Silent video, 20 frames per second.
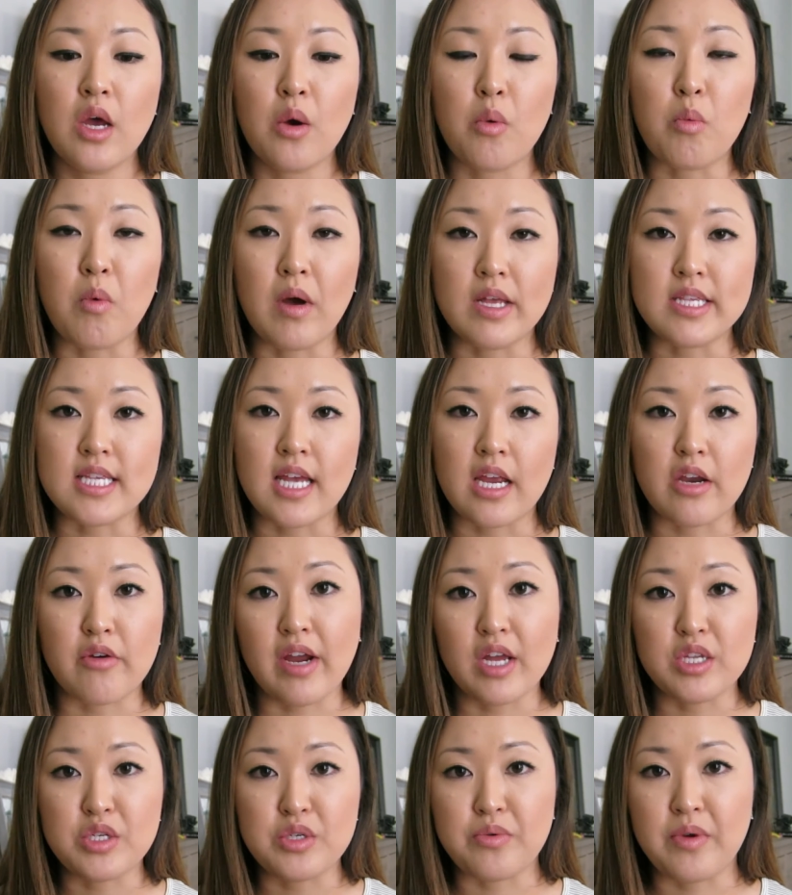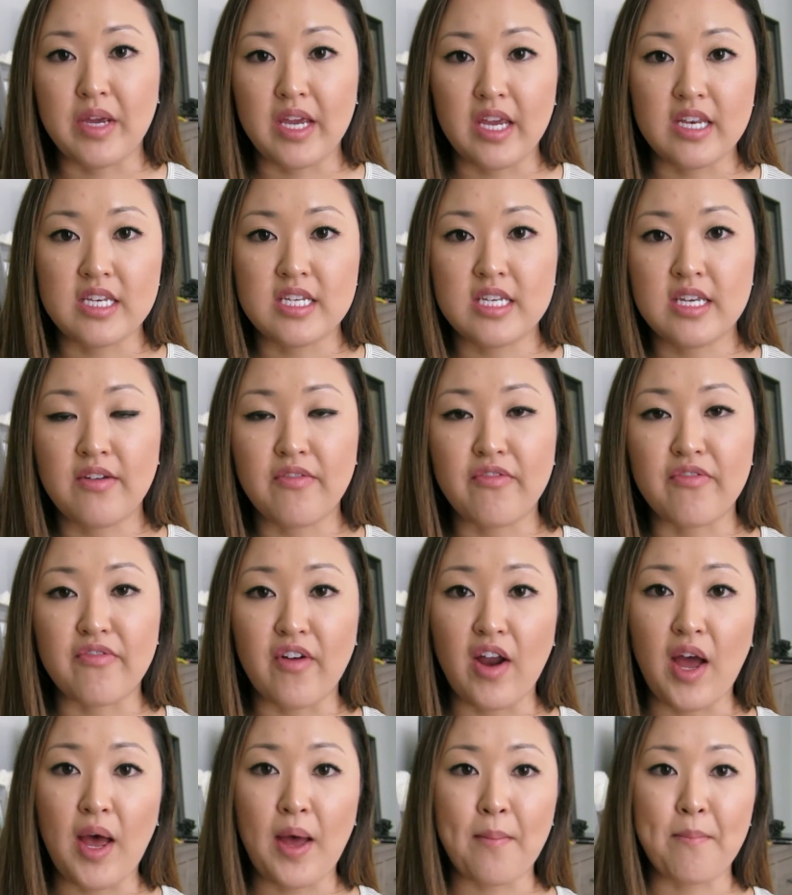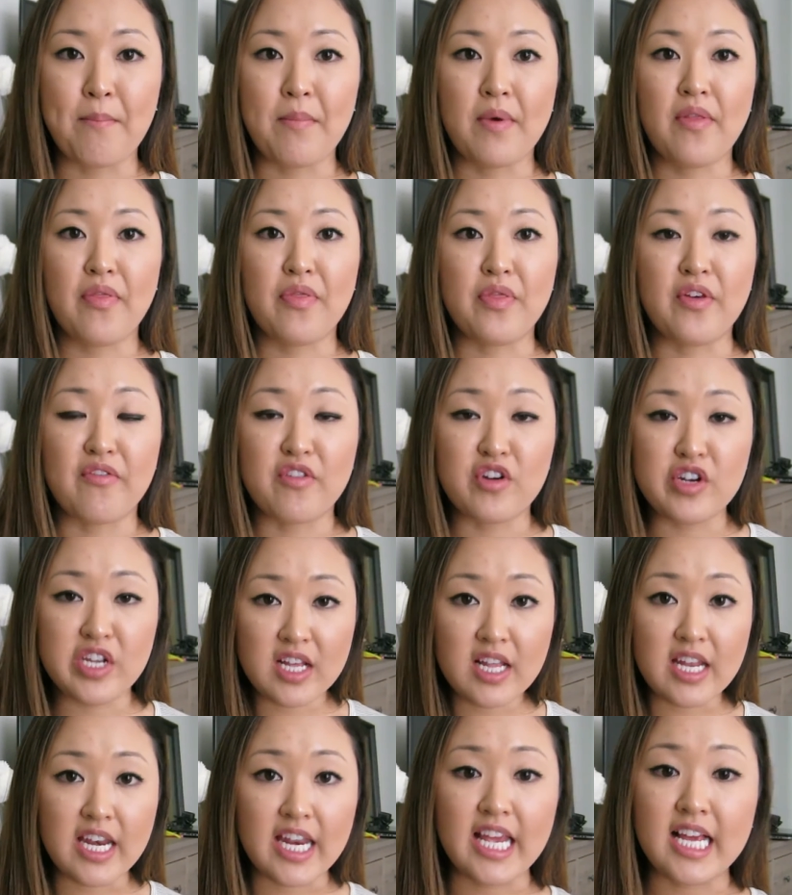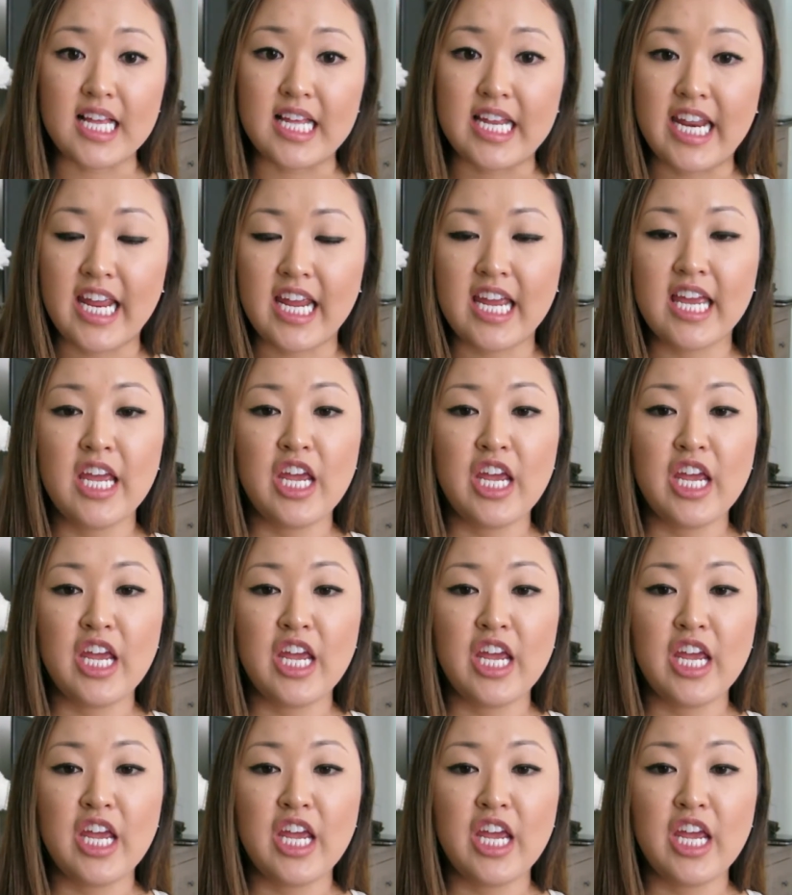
once I graduate from the fertility clinic.